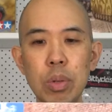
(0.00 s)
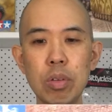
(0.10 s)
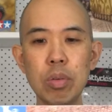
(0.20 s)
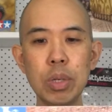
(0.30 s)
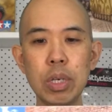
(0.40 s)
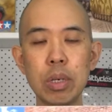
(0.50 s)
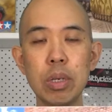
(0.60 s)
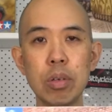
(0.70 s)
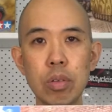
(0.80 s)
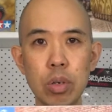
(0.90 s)
by Tamiya.
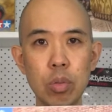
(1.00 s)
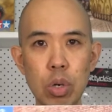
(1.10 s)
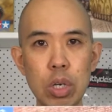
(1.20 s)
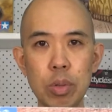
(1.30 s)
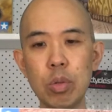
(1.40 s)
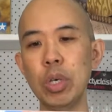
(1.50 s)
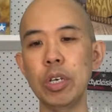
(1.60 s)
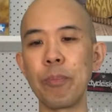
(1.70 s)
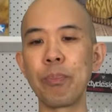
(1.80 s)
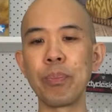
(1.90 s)
So right in between.
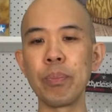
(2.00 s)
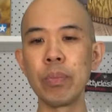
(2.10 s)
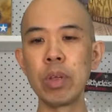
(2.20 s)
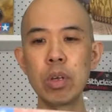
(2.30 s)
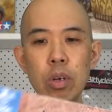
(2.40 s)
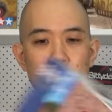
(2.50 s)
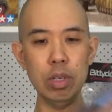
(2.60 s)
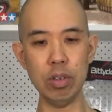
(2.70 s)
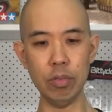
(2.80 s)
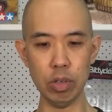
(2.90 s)
All right,
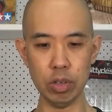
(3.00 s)
let's have a look